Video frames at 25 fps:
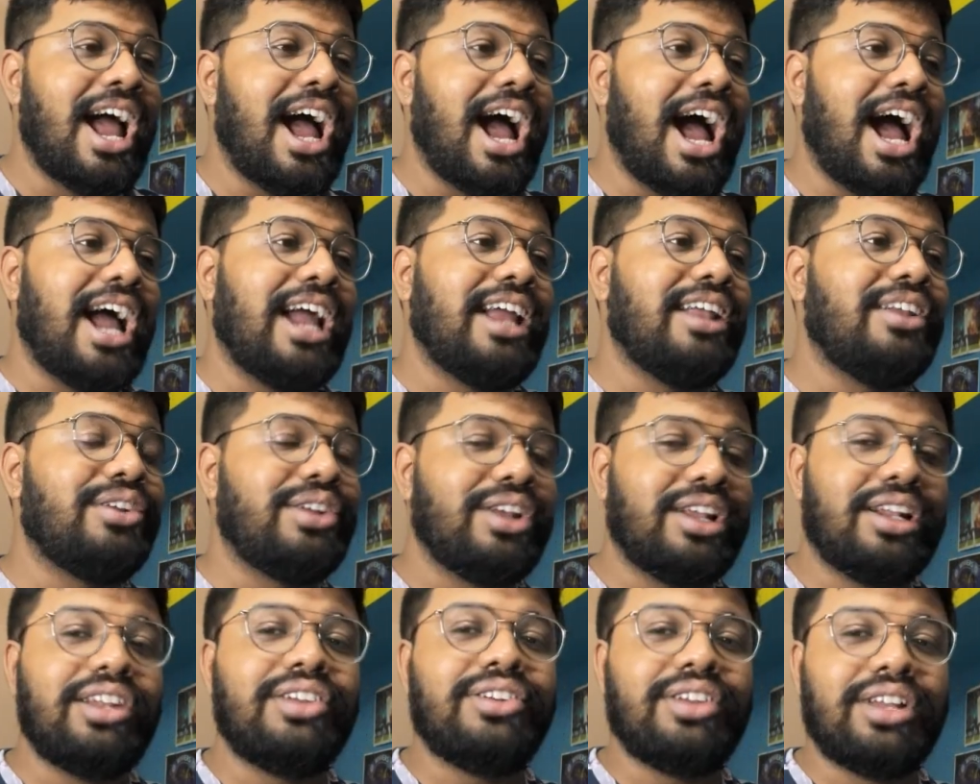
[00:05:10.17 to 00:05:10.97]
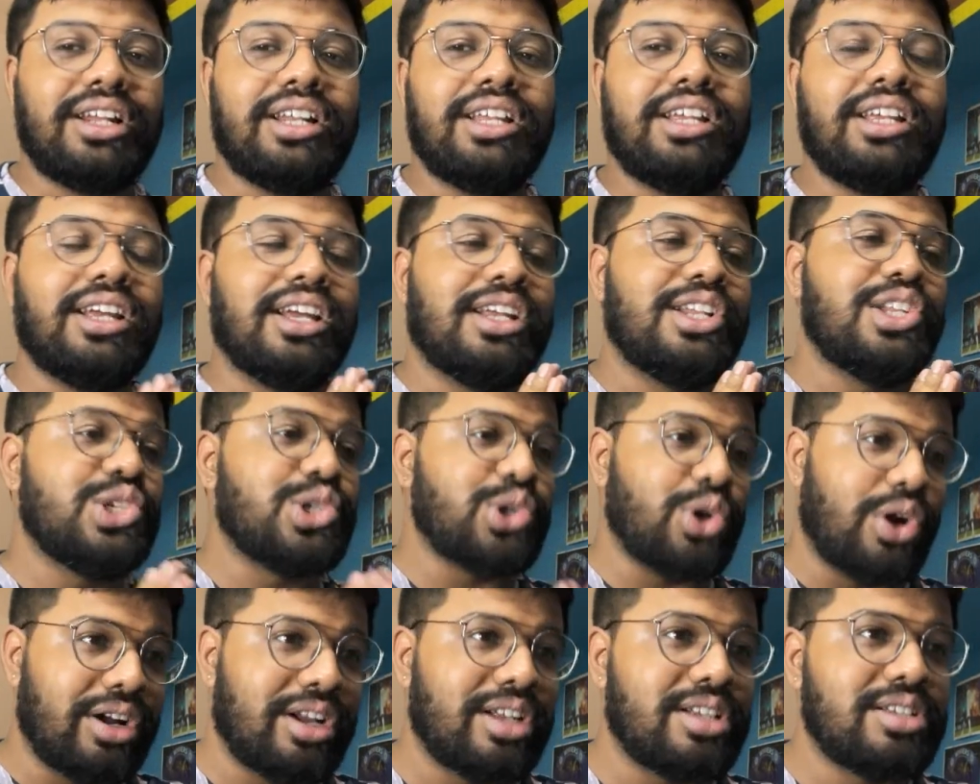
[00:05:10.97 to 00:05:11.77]
I really, really
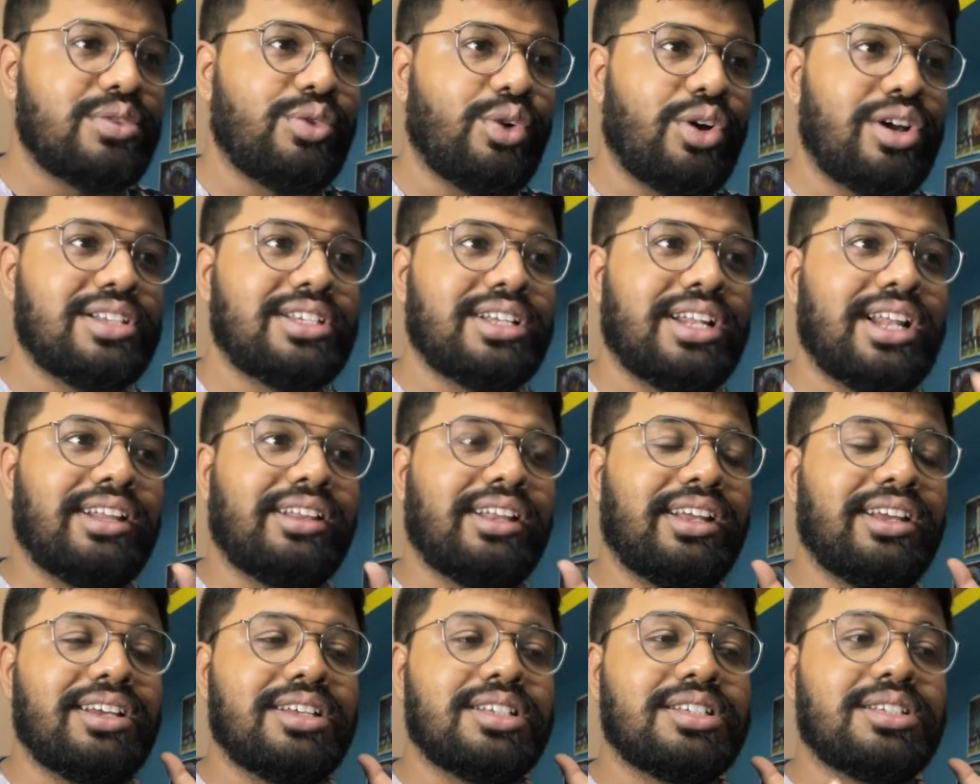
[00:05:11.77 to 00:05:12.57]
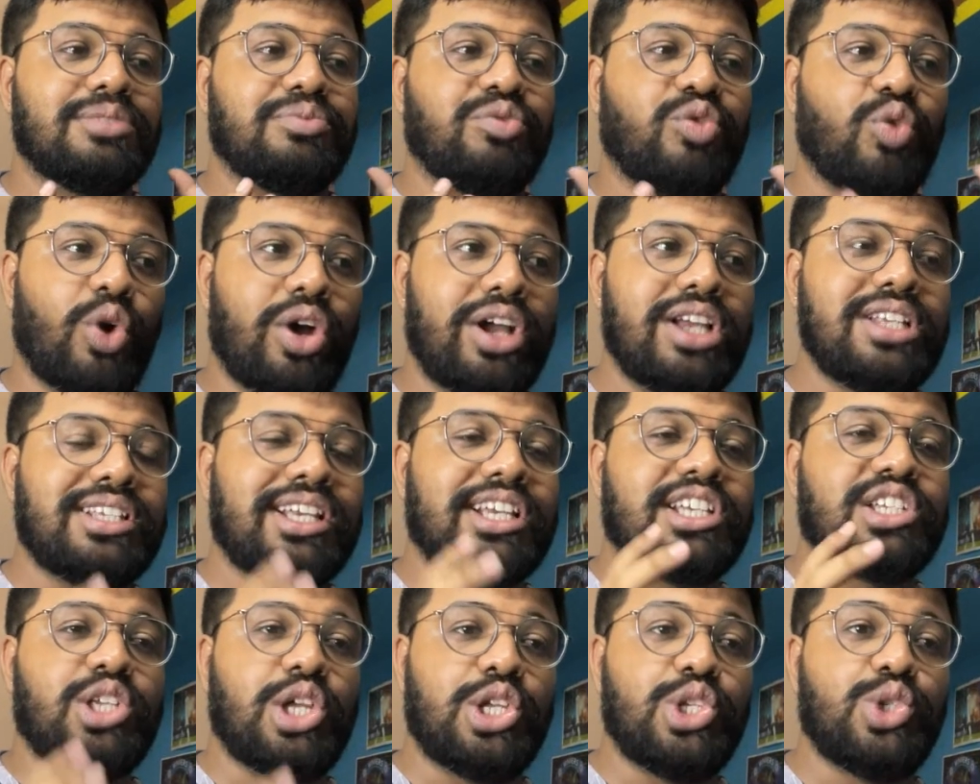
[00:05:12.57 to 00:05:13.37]
enjoyed his voice, and I think his voice
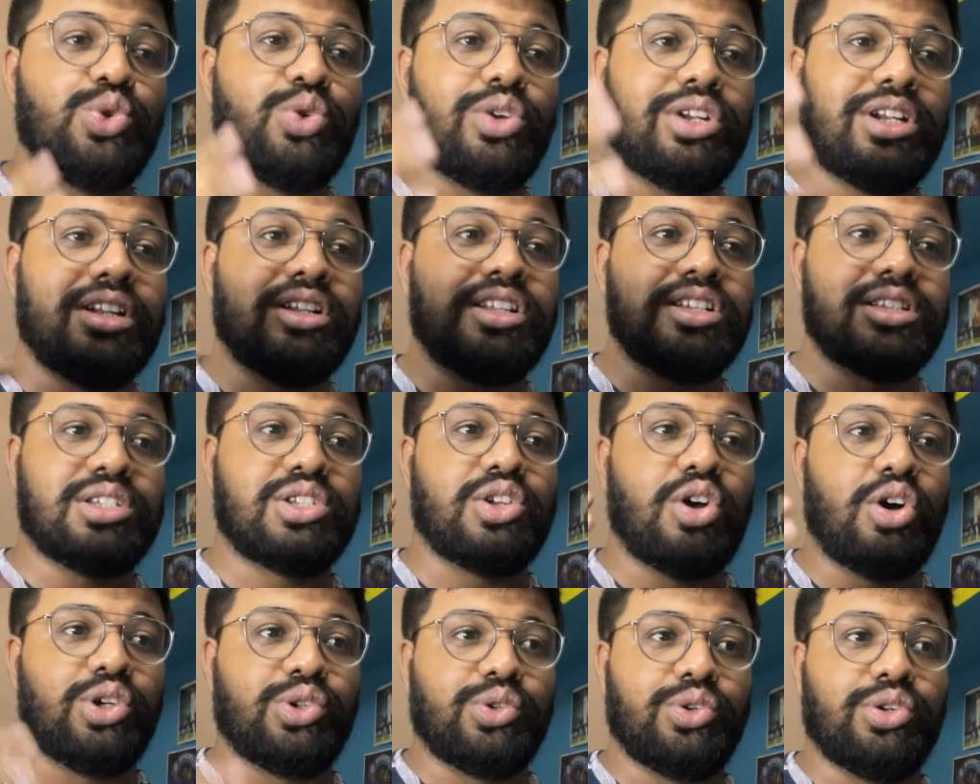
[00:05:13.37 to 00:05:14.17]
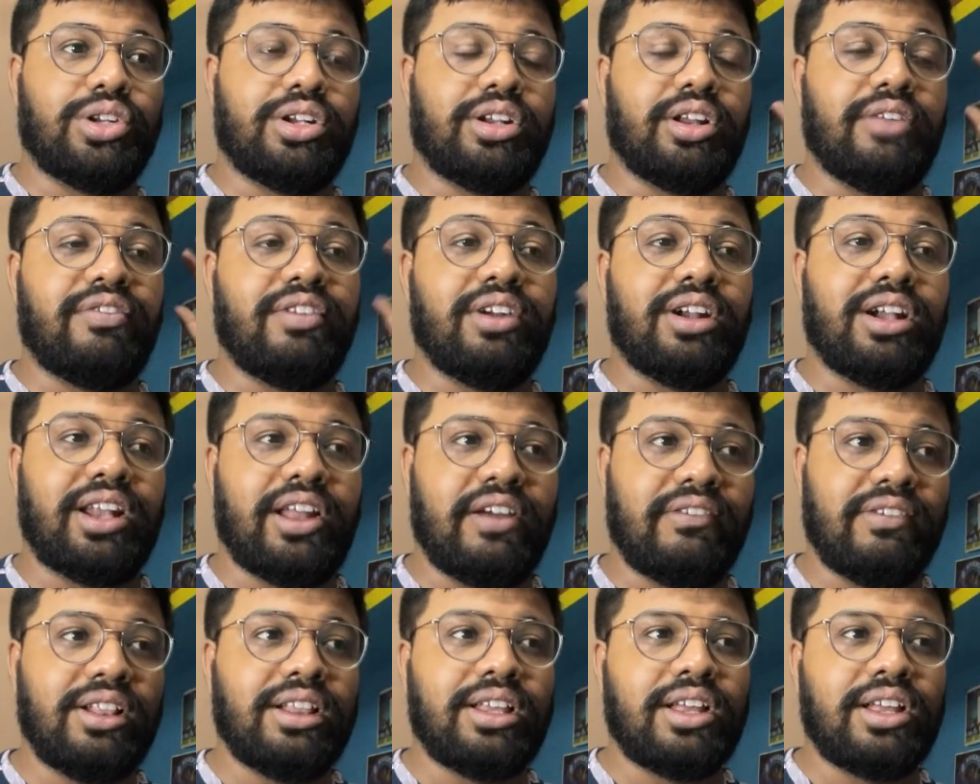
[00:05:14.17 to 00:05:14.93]
accentuated the song to a different level.